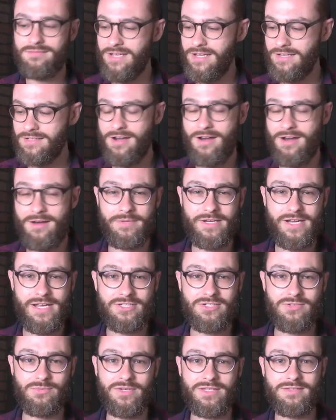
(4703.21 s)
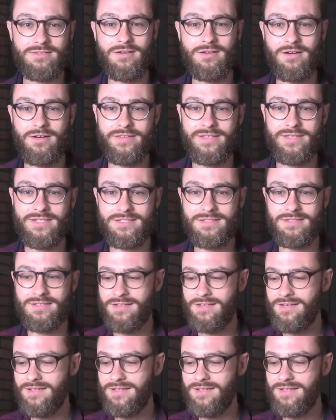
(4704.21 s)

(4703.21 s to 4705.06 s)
in combination with all this